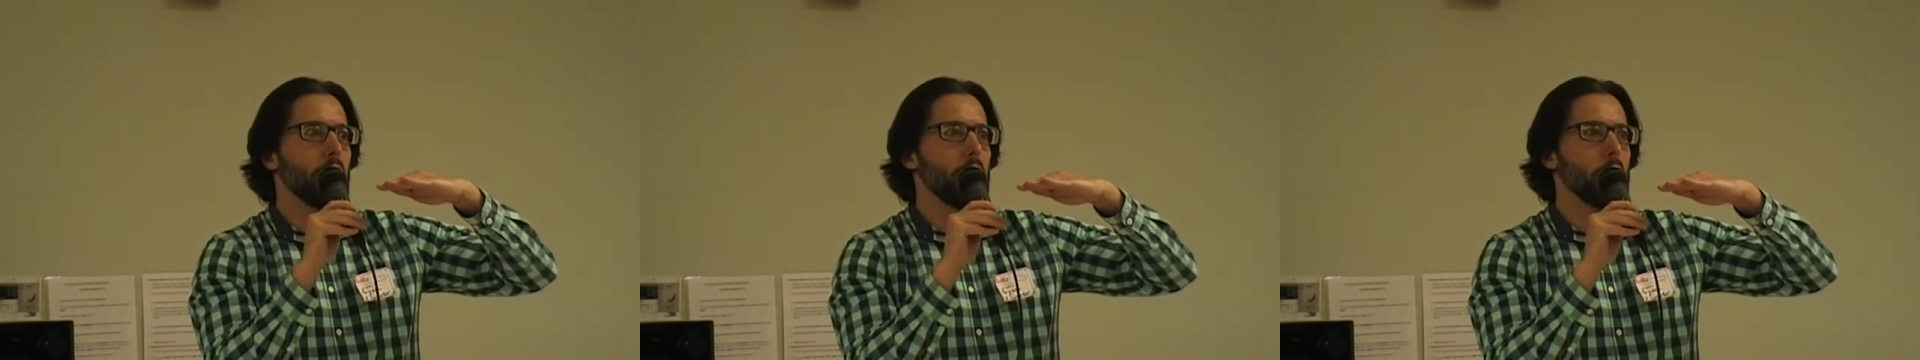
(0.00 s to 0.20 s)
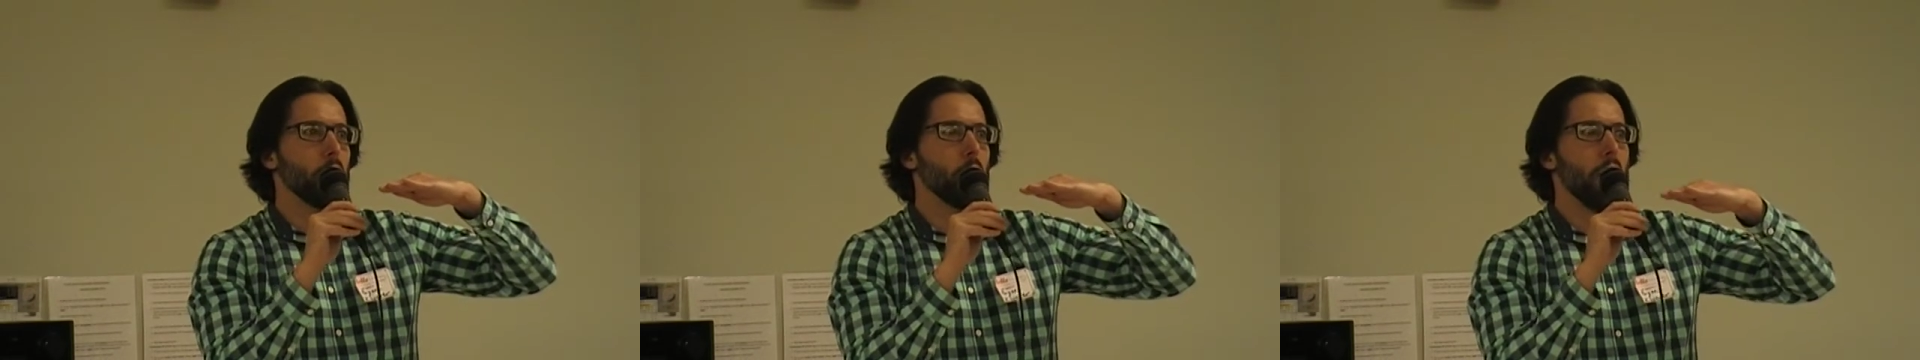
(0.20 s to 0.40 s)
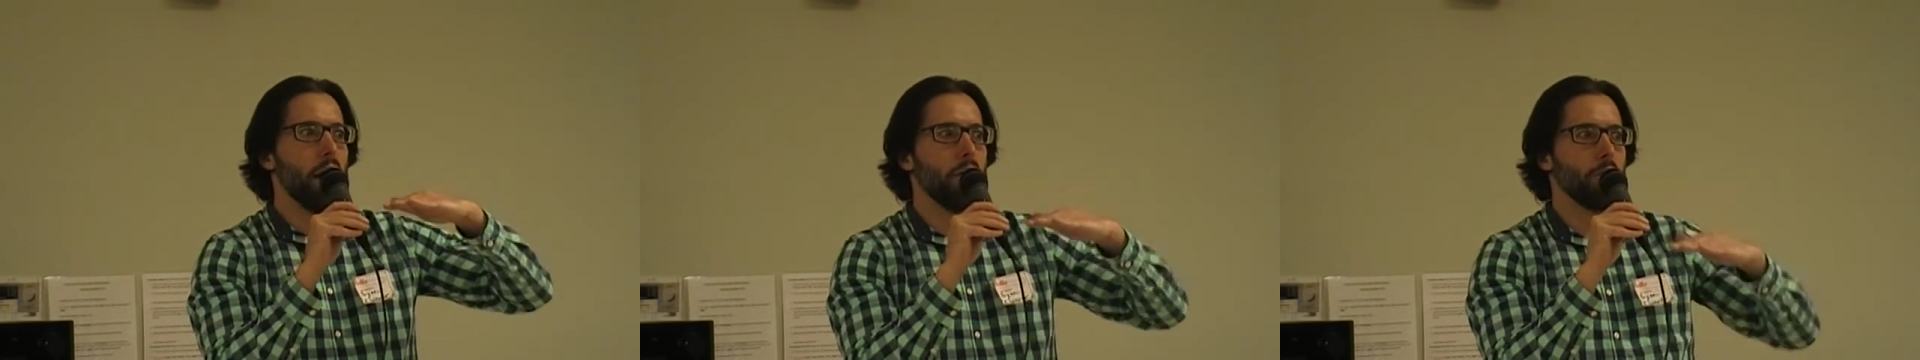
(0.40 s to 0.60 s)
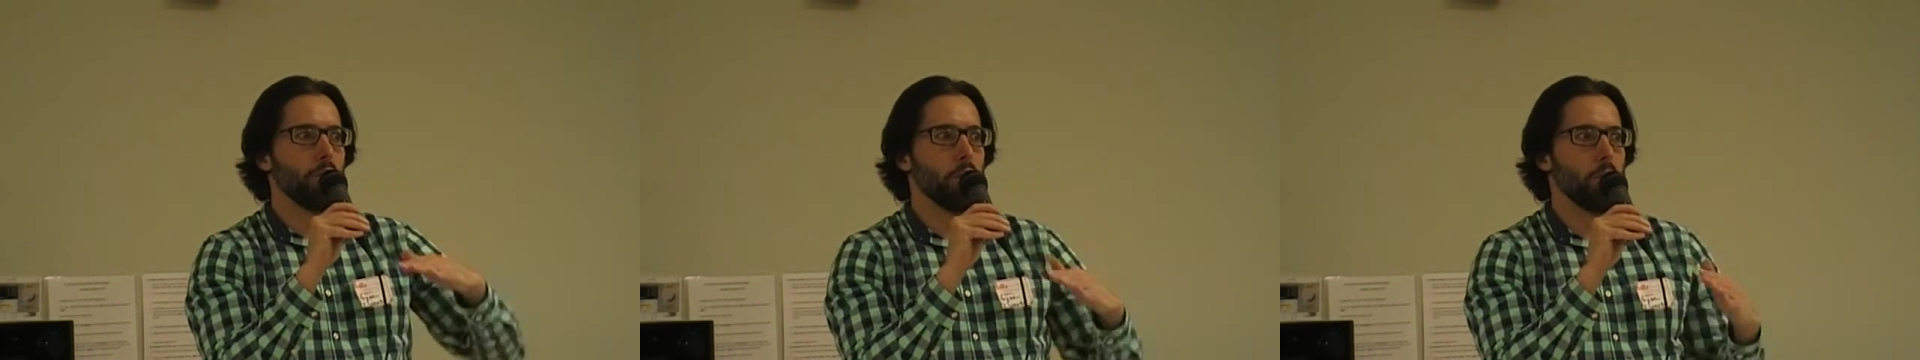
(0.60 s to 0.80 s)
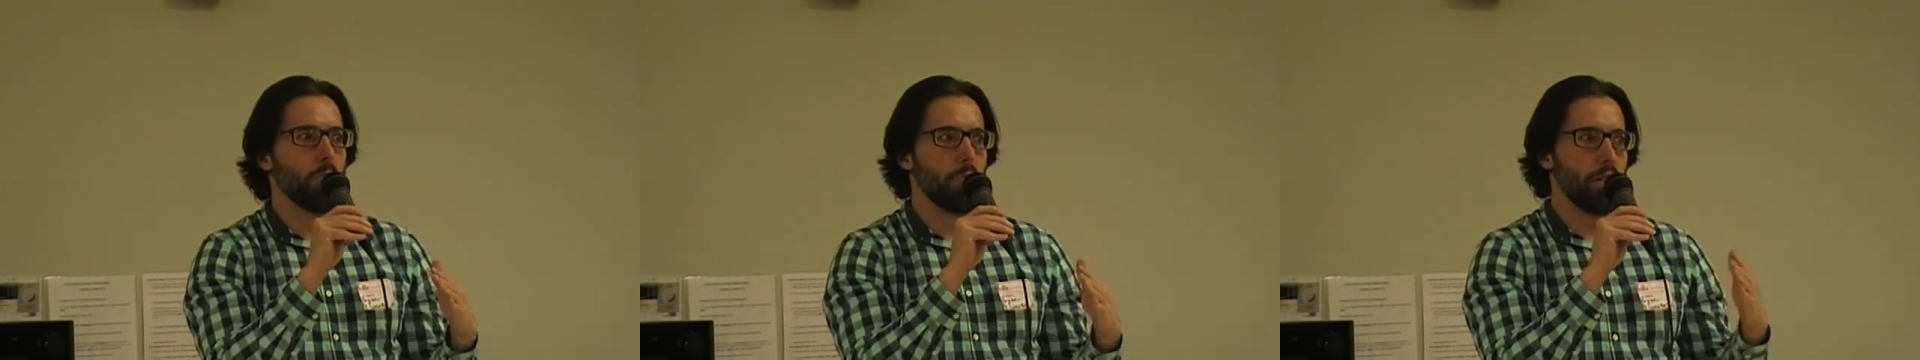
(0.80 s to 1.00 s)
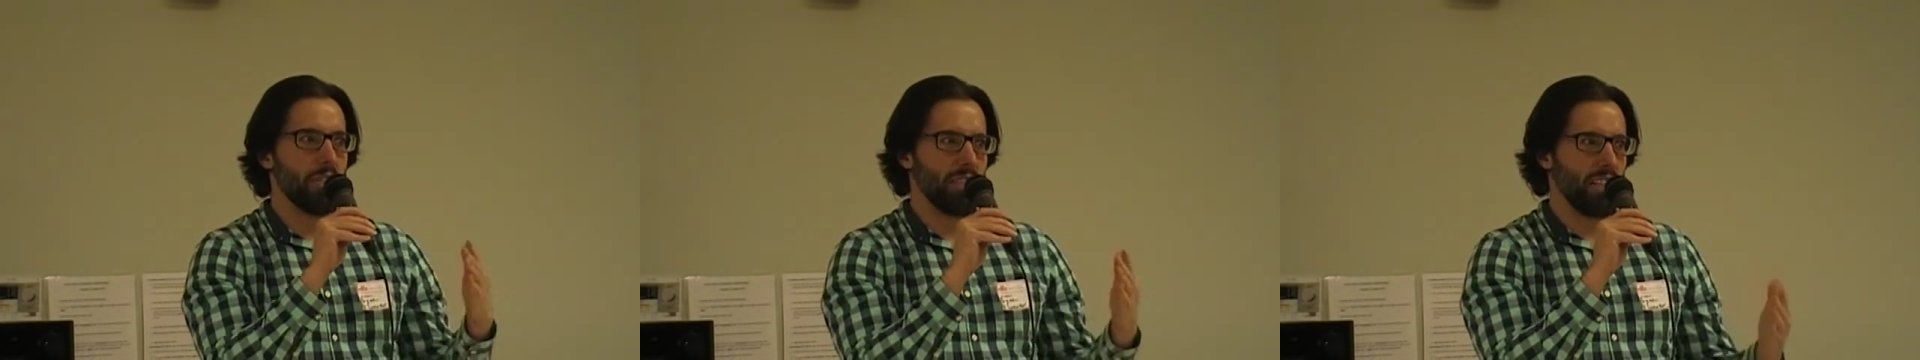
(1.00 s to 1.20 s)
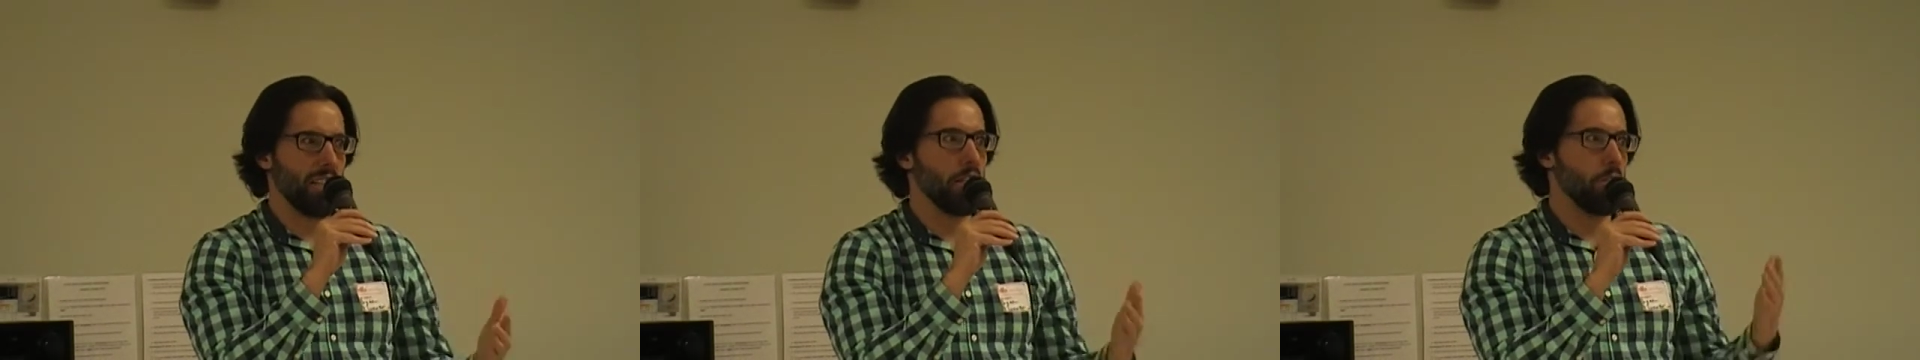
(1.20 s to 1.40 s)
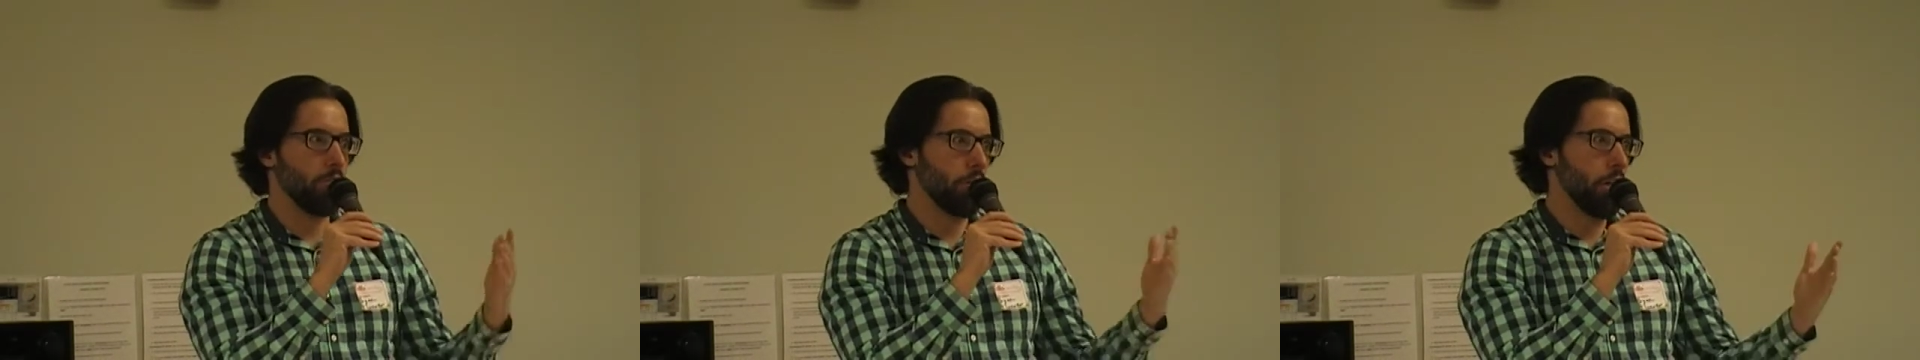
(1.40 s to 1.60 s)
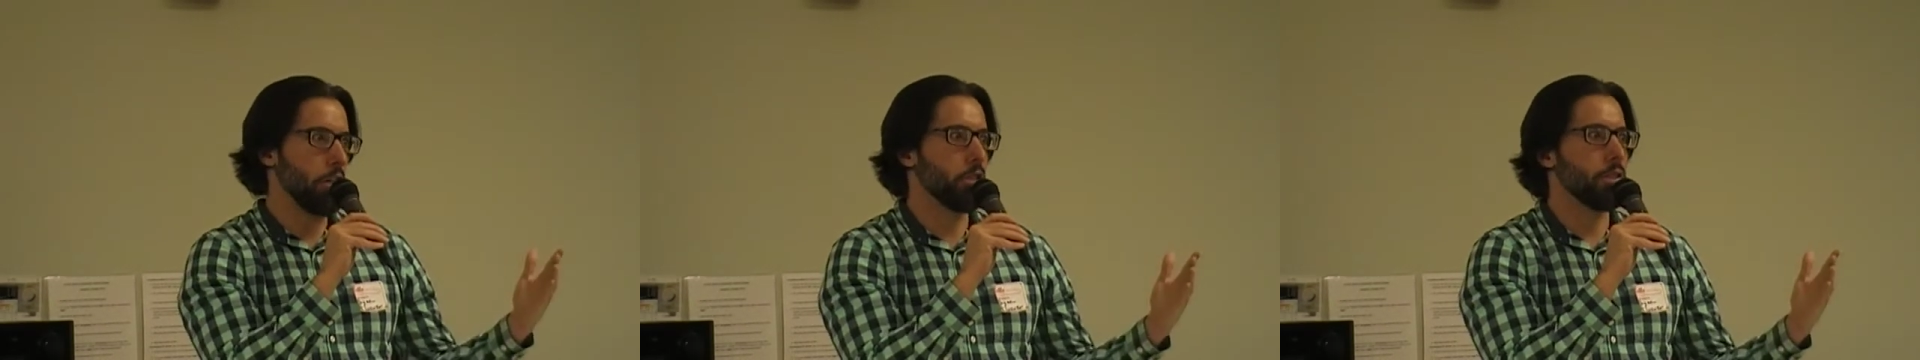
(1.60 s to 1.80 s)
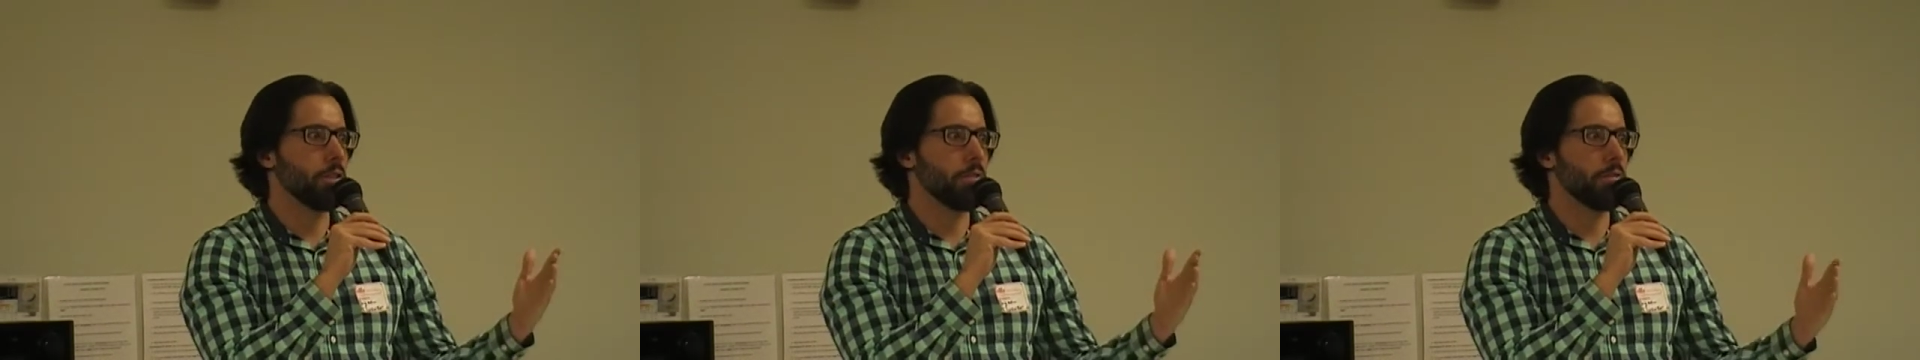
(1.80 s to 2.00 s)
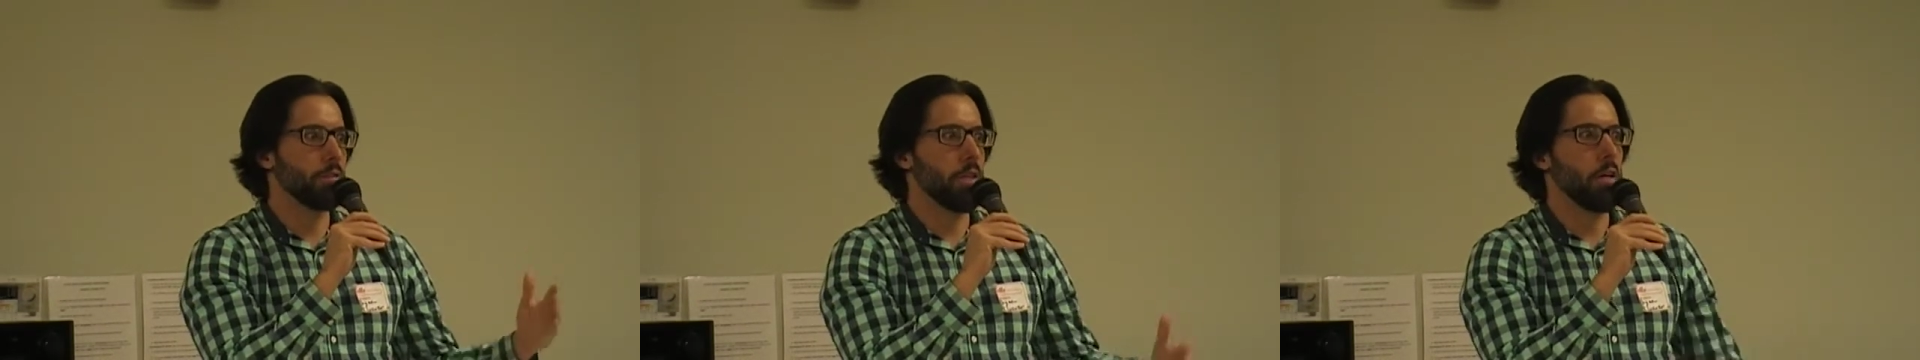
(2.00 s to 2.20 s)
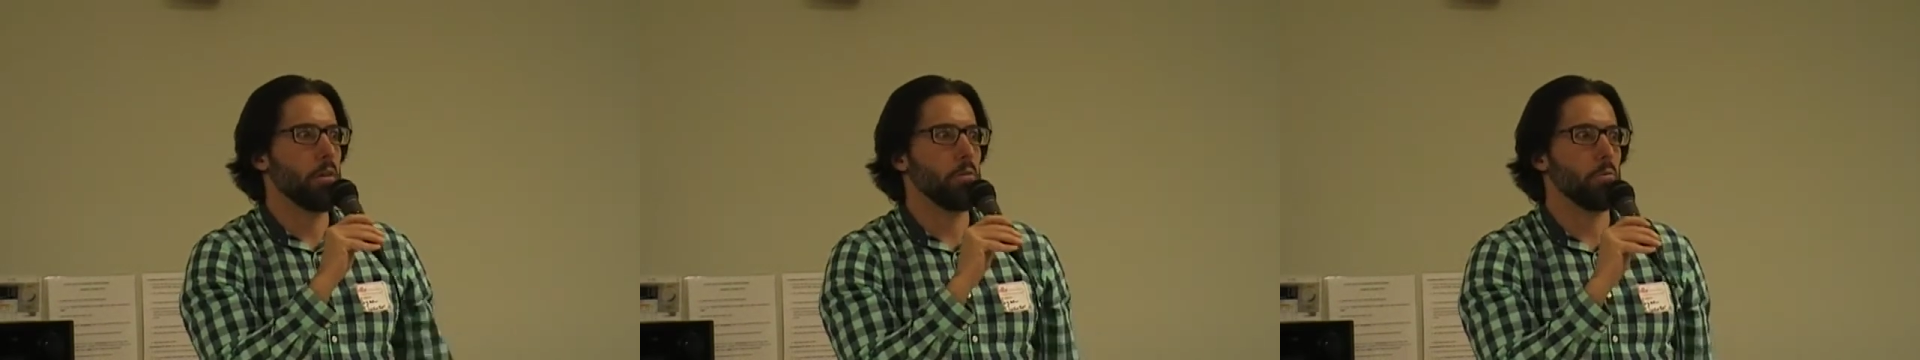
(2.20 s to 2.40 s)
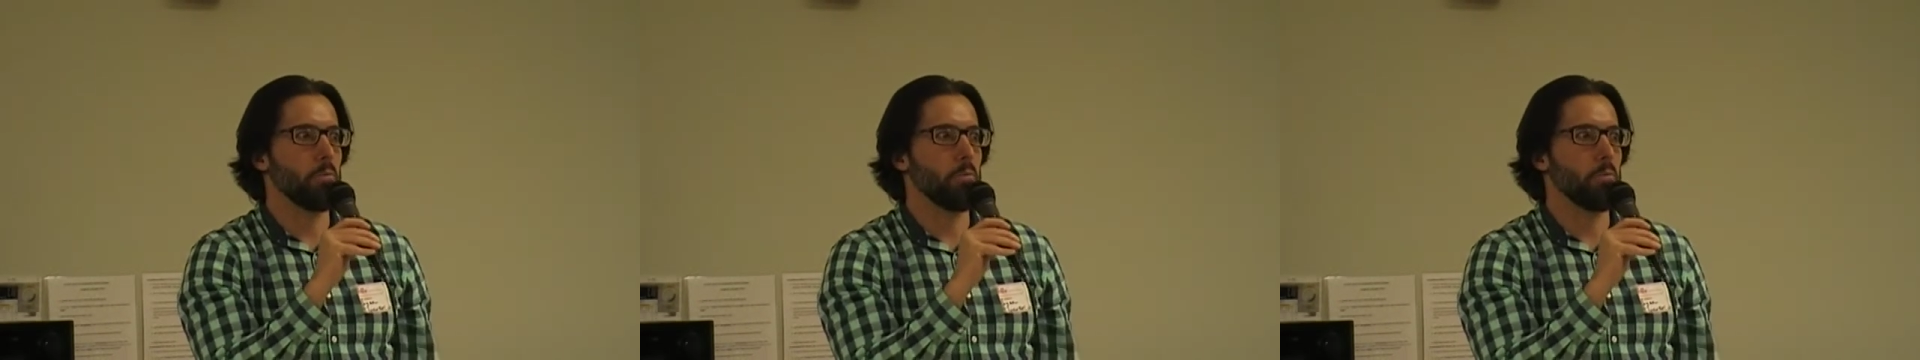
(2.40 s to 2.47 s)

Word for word: you have um, things like inflation and